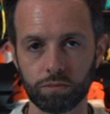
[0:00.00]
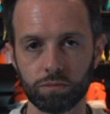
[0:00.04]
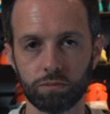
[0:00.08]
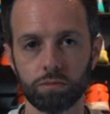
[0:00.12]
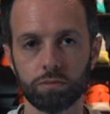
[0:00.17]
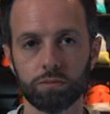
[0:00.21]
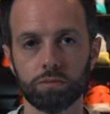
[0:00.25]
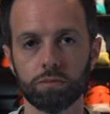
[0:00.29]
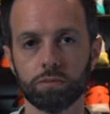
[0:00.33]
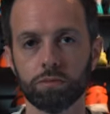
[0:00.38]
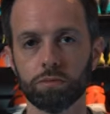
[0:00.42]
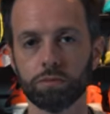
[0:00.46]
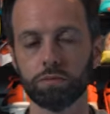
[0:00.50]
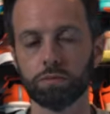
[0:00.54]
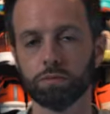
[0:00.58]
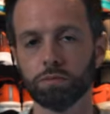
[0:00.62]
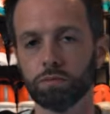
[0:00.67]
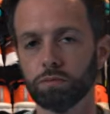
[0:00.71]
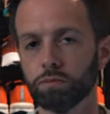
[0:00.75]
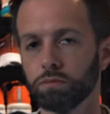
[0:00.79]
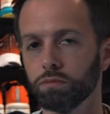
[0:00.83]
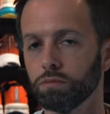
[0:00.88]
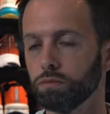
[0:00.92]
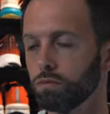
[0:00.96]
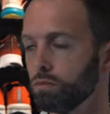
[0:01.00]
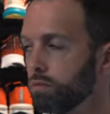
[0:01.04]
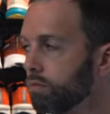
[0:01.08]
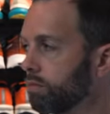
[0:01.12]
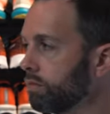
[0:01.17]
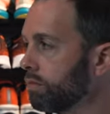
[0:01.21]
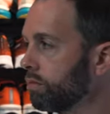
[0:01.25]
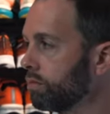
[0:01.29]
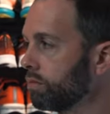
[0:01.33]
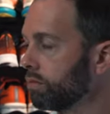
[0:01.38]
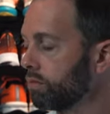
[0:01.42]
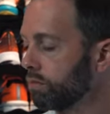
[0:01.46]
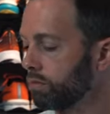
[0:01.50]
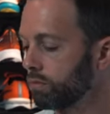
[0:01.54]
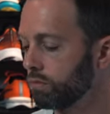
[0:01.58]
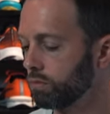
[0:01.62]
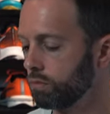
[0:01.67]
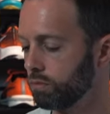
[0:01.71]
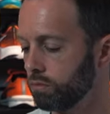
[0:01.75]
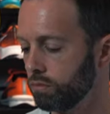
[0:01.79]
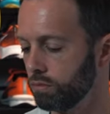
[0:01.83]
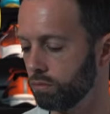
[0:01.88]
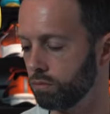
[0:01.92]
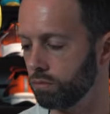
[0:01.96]

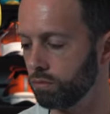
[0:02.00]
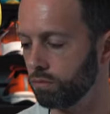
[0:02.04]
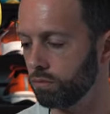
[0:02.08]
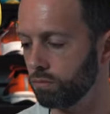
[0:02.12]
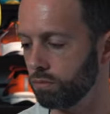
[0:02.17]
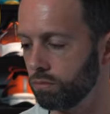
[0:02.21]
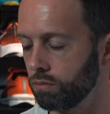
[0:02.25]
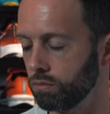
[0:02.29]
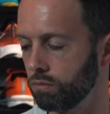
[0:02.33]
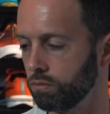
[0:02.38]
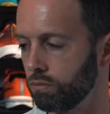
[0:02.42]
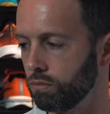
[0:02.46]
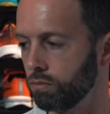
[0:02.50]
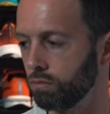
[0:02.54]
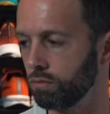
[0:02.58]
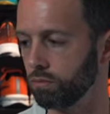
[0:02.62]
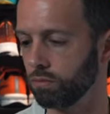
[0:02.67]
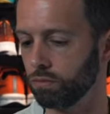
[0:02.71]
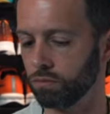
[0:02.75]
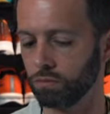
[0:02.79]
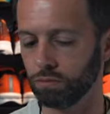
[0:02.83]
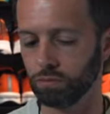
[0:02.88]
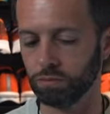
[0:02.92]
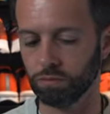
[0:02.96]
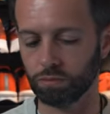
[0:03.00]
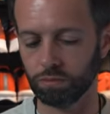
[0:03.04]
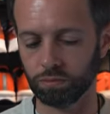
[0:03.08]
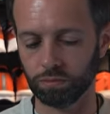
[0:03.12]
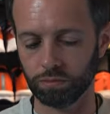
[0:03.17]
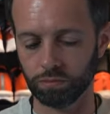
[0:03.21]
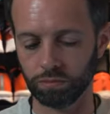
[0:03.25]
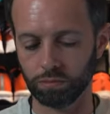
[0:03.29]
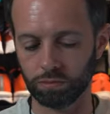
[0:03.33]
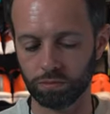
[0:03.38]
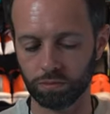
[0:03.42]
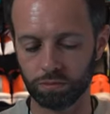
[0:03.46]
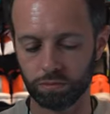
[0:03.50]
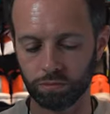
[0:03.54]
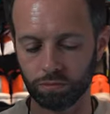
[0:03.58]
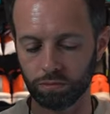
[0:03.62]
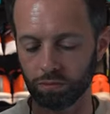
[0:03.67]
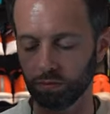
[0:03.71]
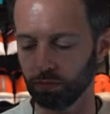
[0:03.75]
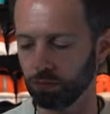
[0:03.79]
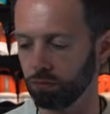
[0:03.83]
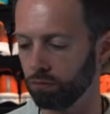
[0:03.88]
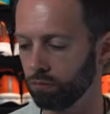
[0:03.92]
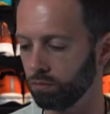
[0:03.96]

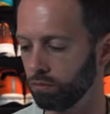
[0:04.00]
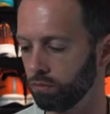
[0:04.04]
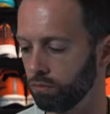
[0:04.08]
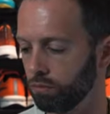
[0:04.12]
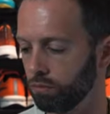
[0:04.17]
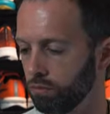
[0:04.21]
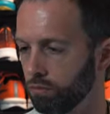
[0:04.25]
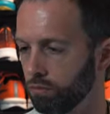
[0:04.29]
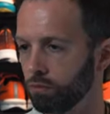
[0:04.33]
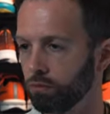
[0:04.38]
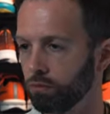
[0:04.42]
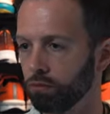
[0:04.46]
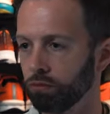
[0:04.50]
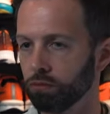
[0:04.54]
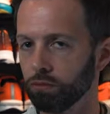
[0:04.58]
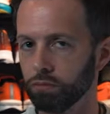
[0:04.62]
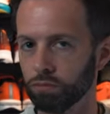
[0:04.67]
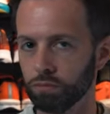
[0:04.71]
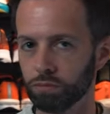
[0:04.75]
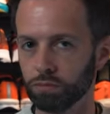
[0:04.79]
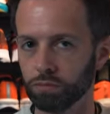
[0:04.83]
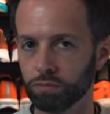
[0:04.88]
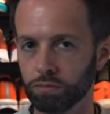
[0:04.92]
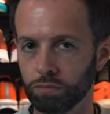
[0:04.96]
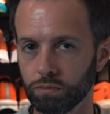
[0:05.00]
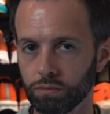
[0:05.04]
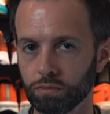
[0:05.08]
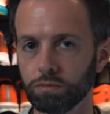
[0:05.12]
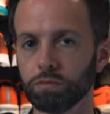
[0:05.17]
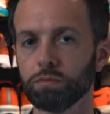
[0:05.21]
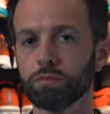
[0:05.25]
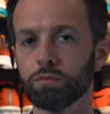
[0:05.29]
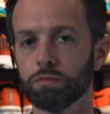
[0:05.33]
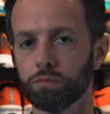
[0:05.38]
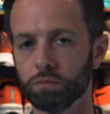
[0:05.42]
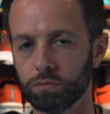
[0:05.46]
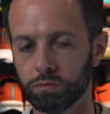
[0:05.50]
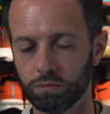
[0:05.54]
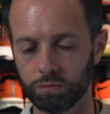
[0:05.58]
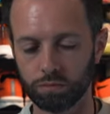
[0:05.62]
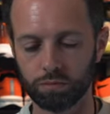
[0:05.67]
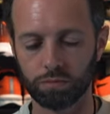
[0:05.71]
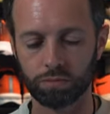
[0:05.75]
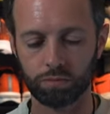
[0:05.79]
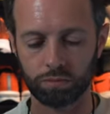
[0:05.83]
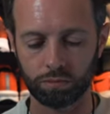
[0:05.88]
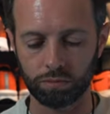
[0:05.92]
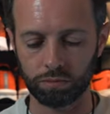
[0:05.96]

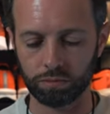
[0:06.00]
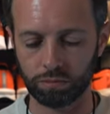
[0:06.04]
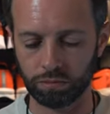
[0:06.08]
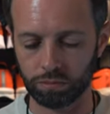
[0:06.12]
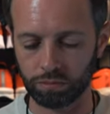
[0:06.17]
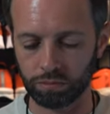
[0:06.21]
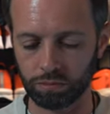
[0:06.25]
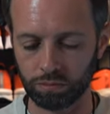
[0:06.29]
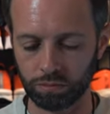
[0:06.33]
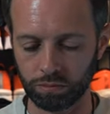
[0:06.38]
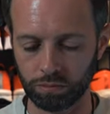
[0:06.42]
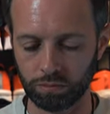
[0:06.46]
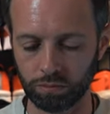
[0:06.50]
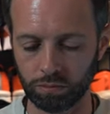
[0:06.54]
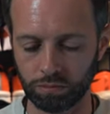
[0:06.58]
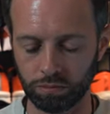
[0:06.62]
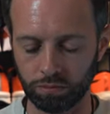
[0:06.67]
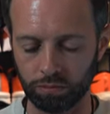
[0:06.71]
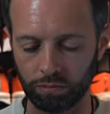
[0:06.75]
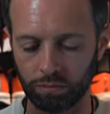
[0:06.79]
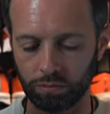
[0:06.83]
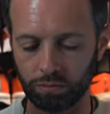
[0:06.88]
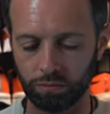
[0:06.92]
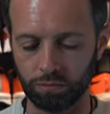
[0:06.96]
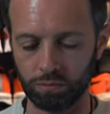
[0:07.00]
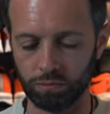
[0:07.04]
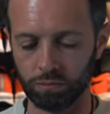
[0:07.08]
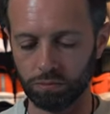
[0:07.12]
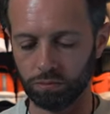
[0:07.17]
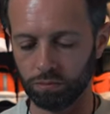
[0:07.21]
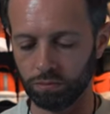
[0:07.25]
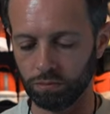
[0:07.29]
(not speaking)